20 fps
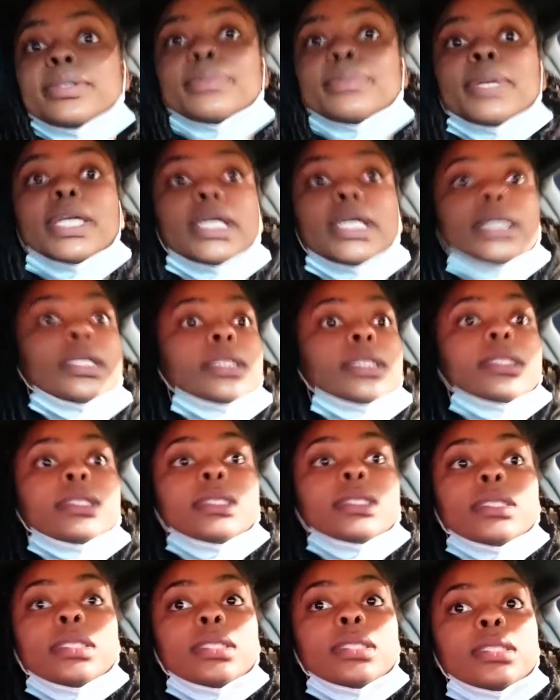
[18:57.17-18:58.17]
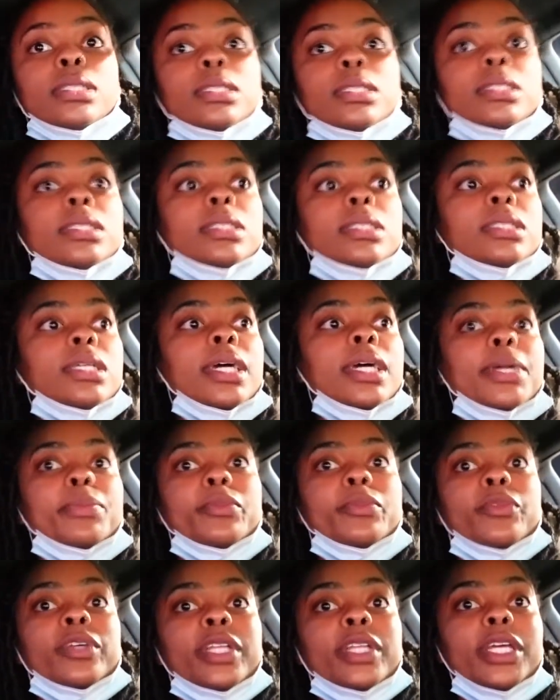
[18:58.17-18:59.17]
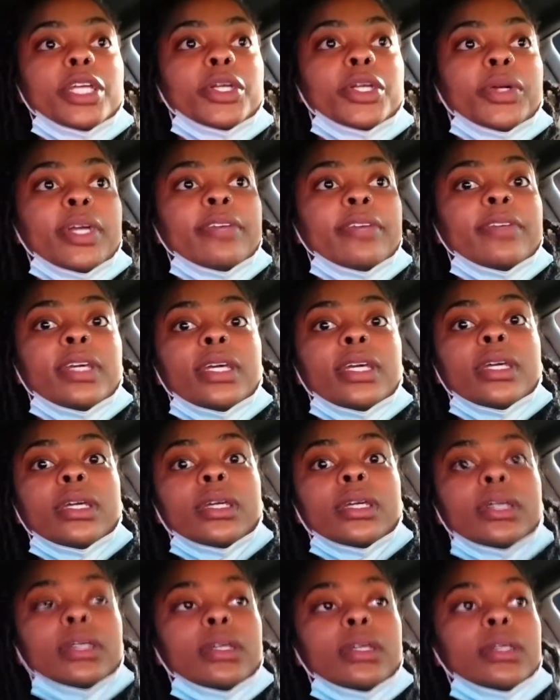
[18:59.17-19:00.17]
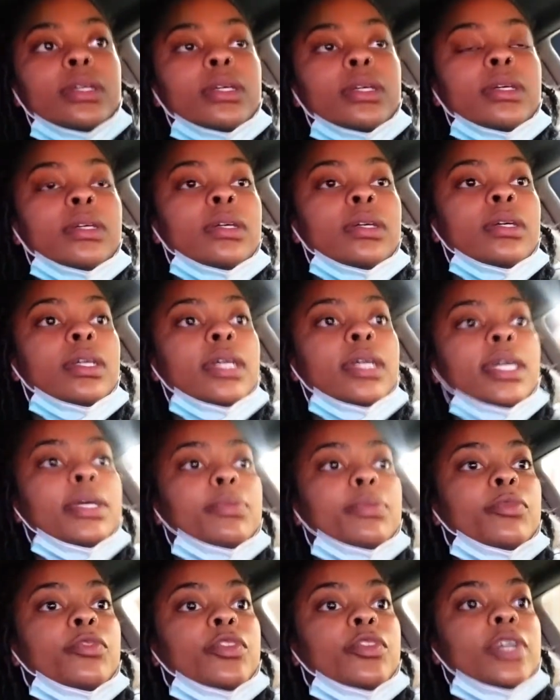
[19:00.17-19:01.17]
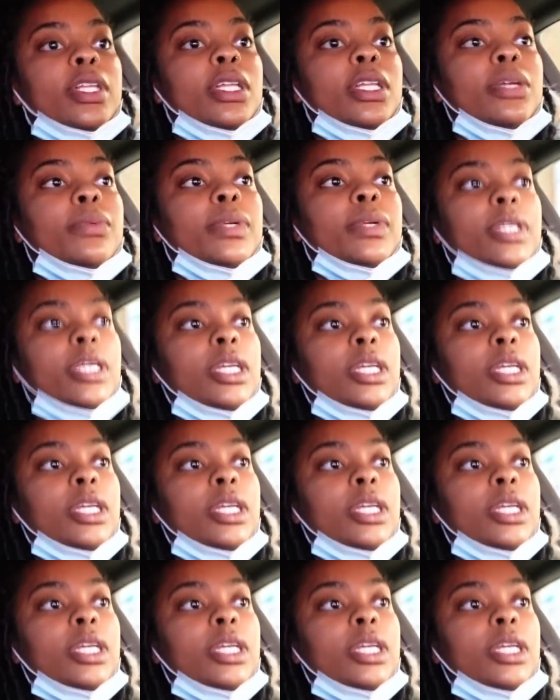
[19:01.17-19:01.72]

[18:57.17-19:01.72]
because I'm really craving. I'm really, really